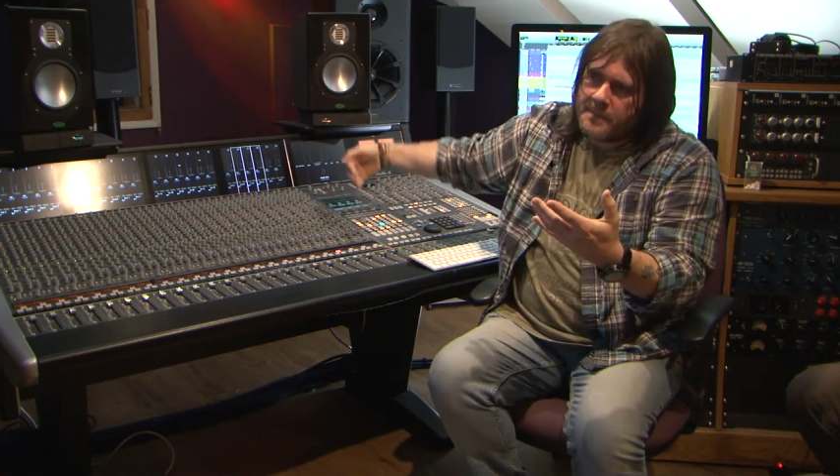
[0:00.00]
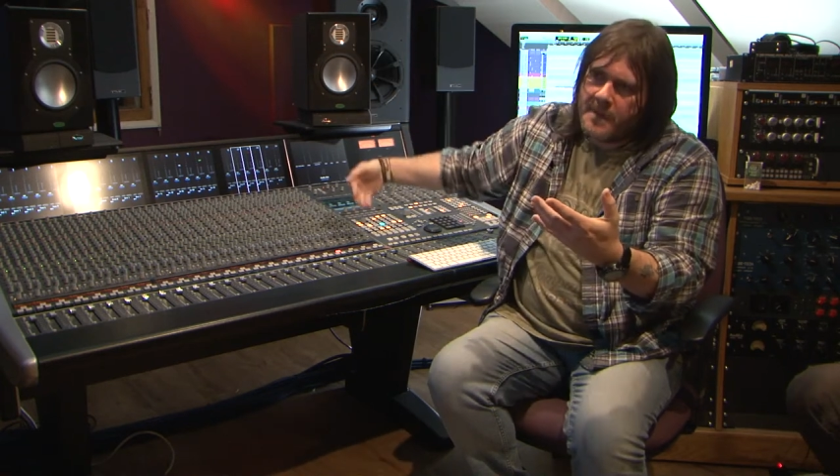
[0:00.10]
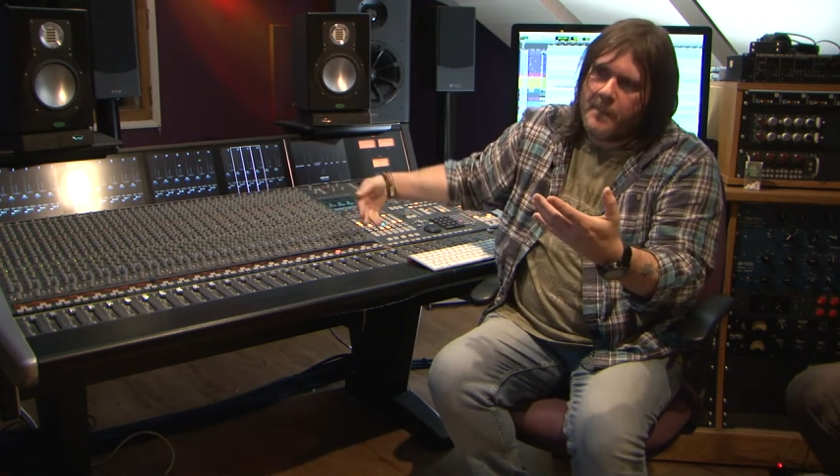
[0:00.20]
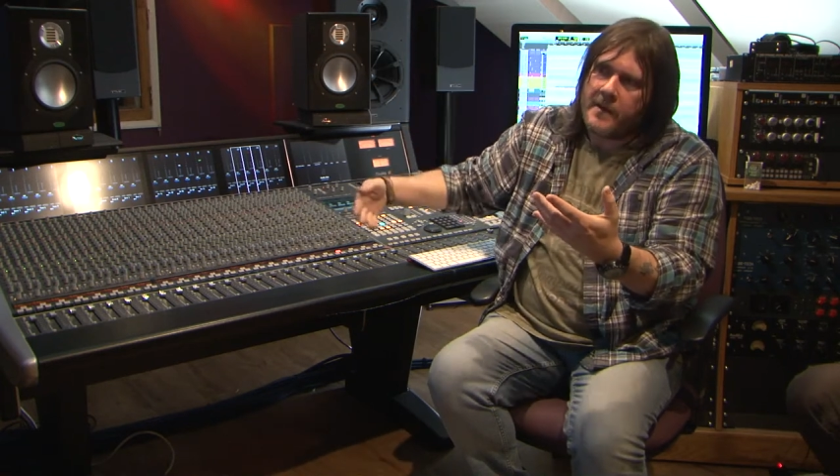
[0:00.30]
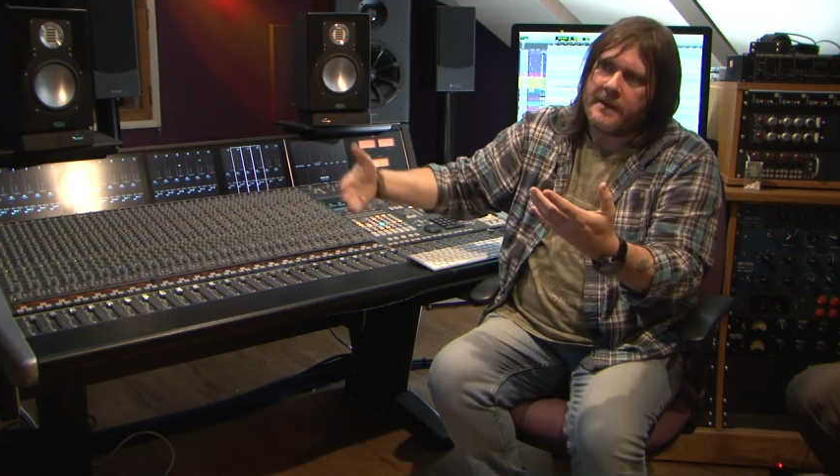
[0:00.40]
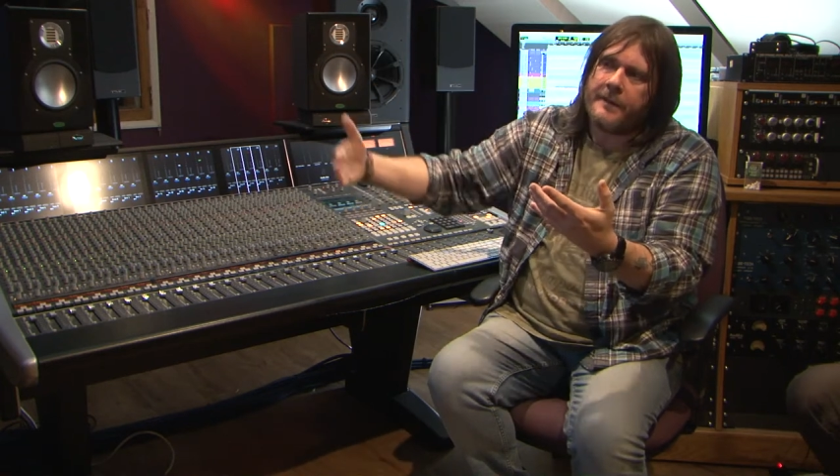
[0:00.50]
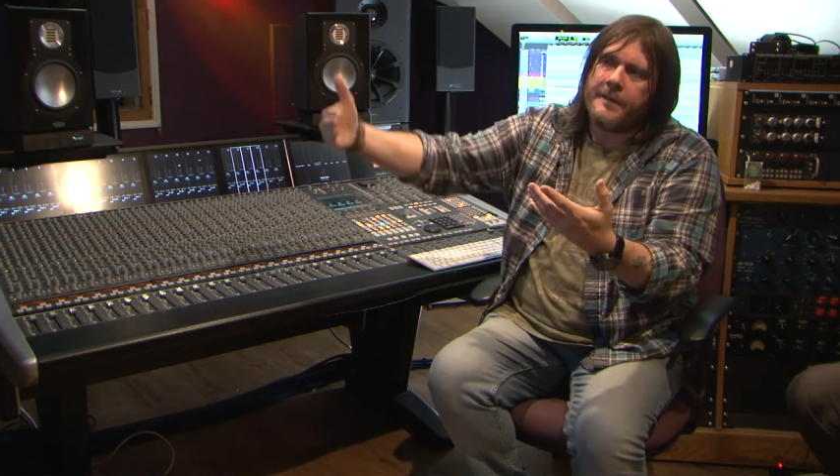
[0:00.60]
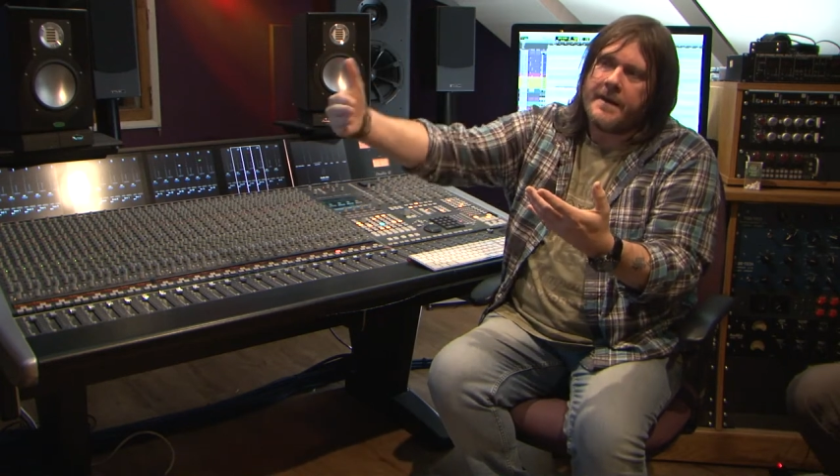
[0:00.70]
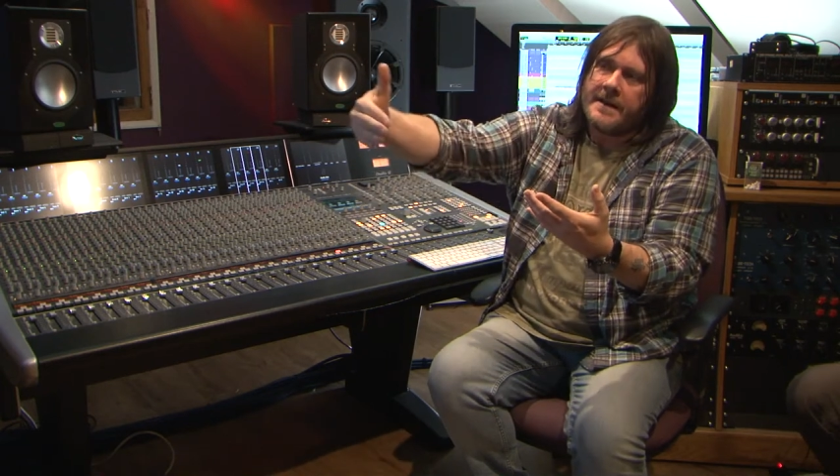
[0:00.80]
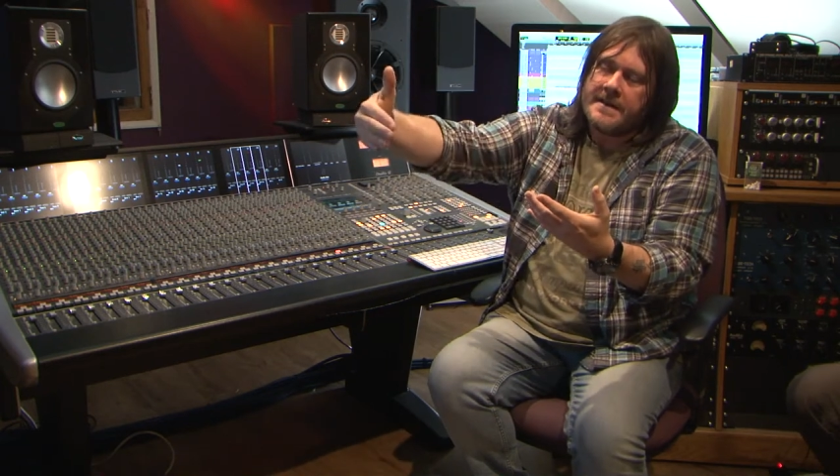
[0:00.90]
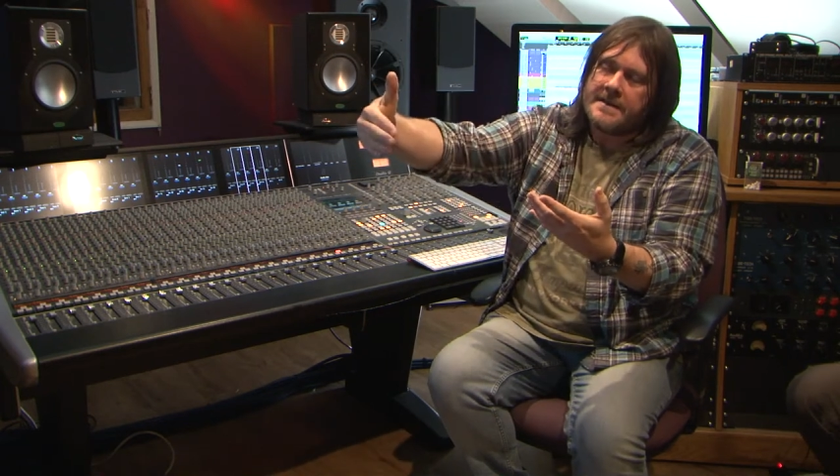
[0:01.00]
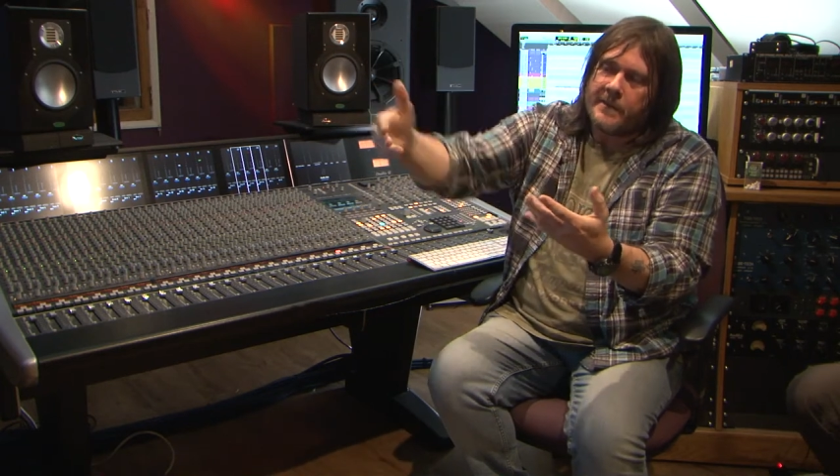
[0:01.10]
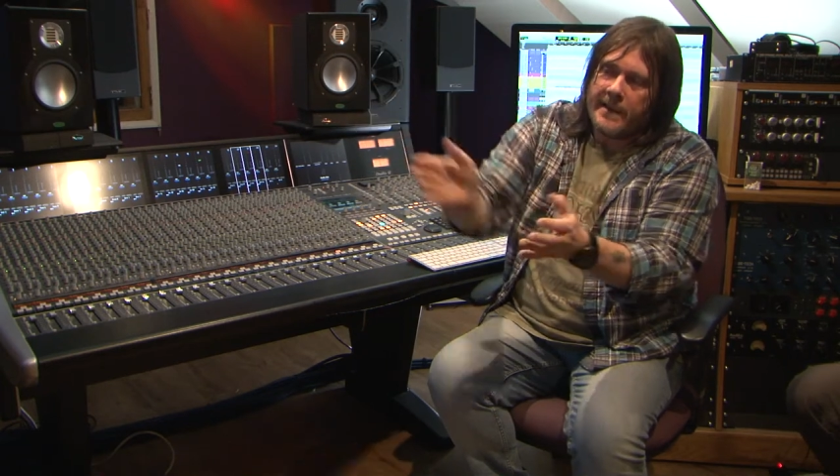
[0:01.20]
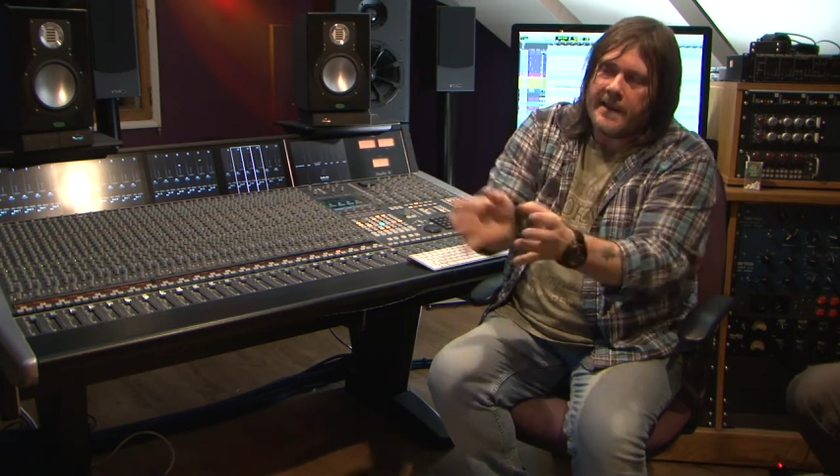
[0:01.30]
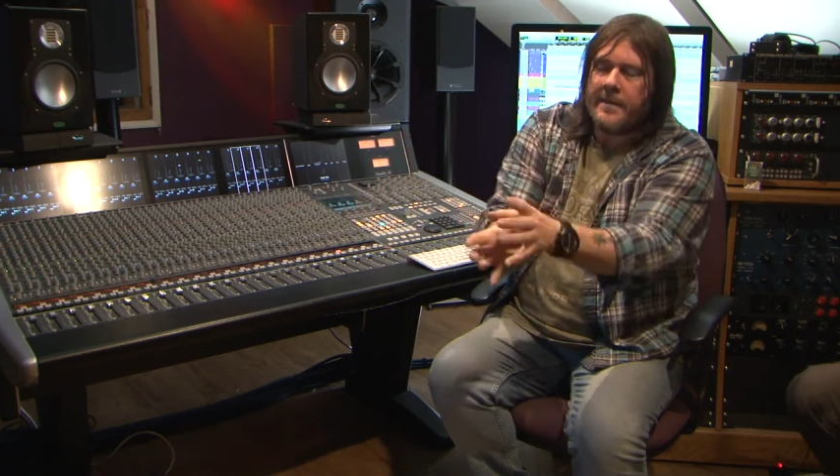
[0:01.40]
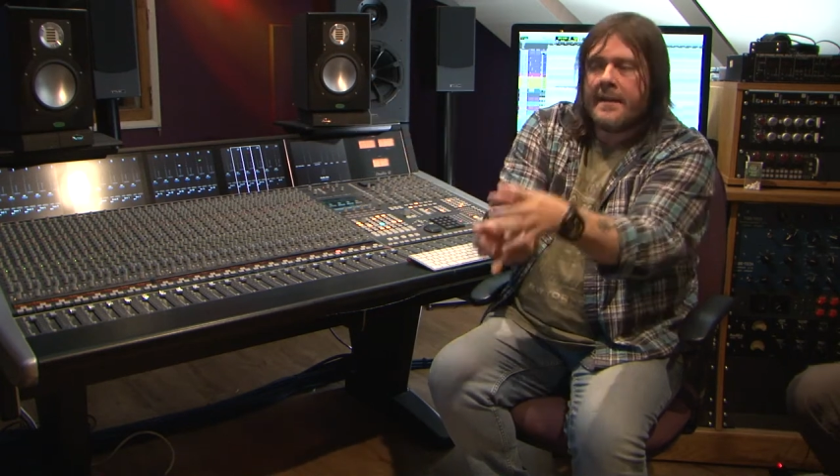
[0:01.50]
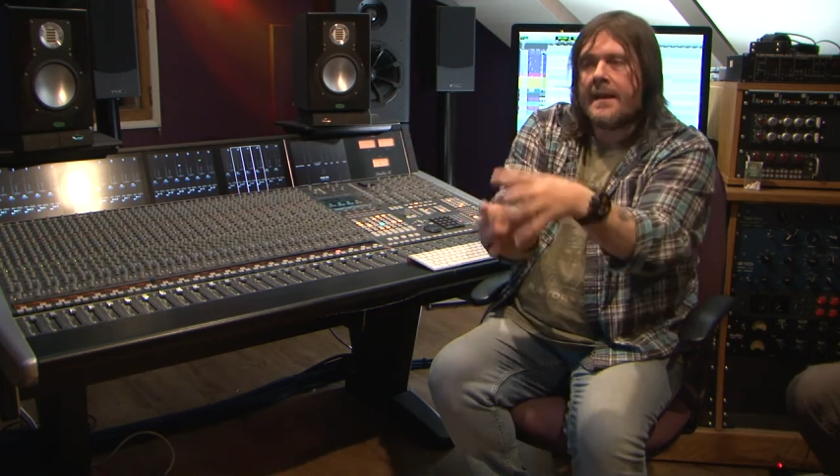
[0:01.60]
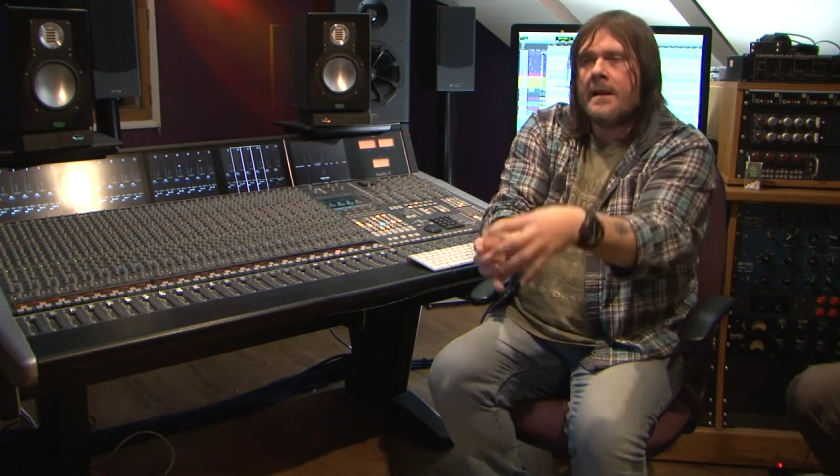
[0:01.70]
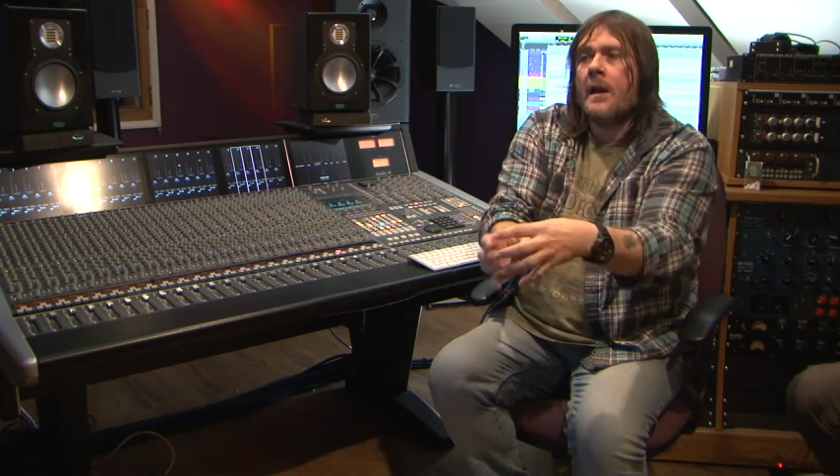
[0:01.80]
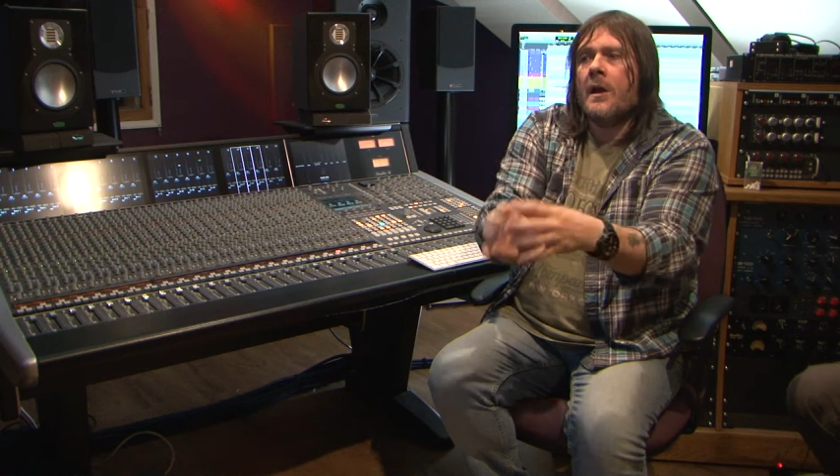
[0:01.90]
mic fed into it, and
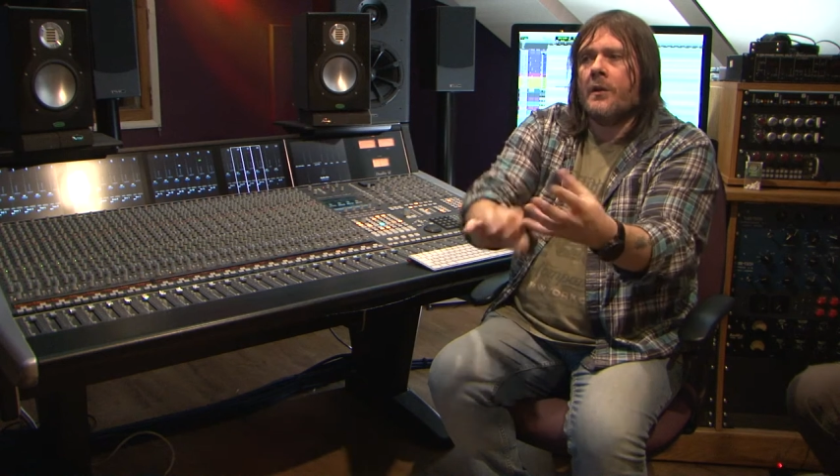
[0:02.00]
then